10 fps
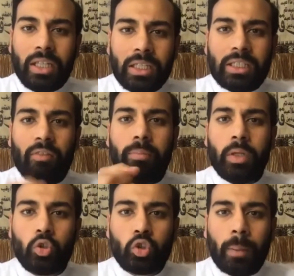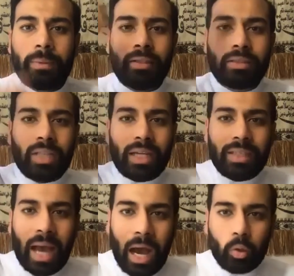have been dropped inside the
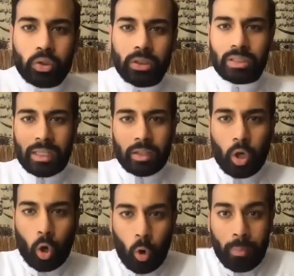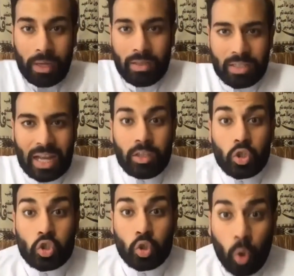house, inside the home, inside the
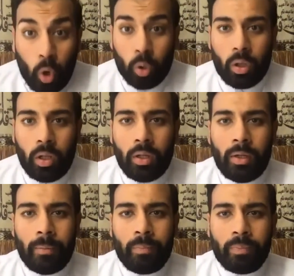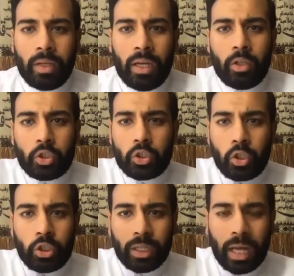soul, and they're
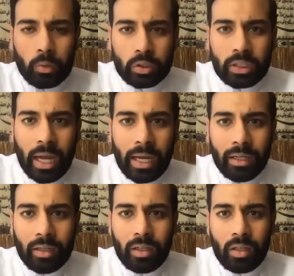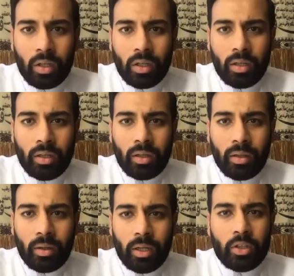searching outside
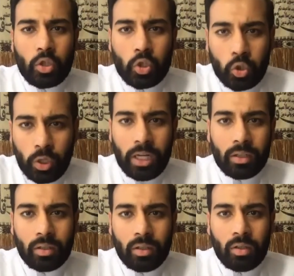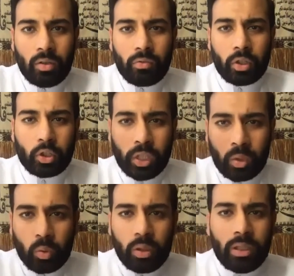in the street for
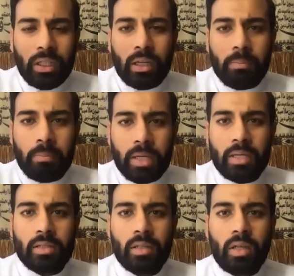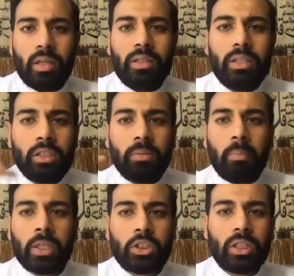tranquility and peace. This is
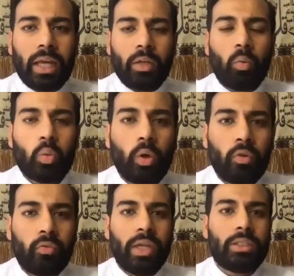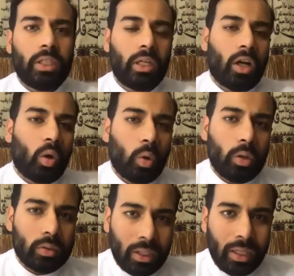much like what we're facing in our
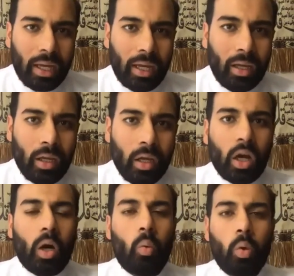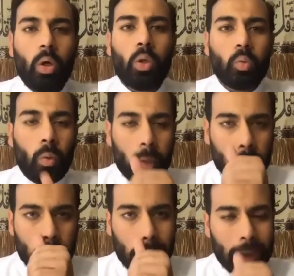world today. A world where we're
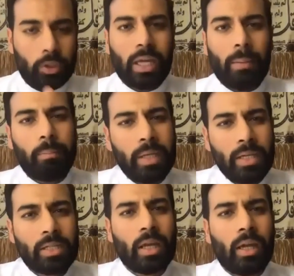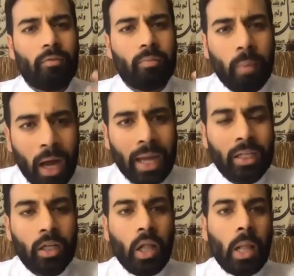trying to get peace of
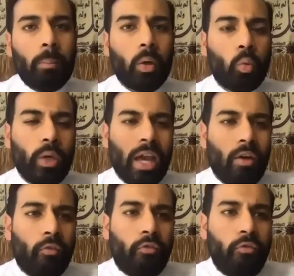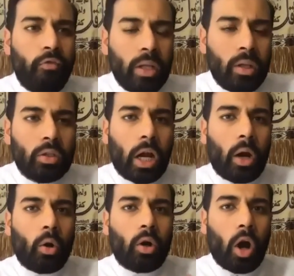mind, but we have filled
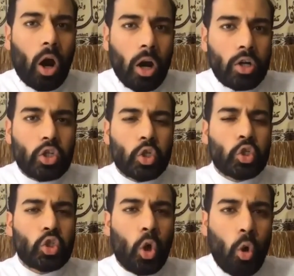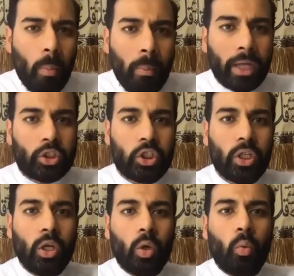our hearts so much
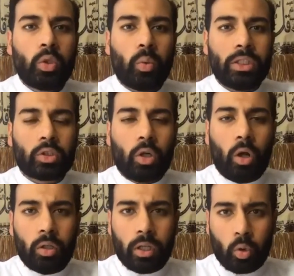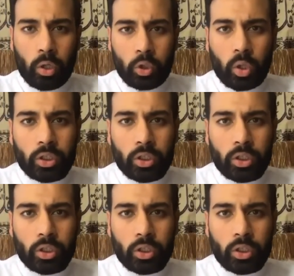with what is called, according to our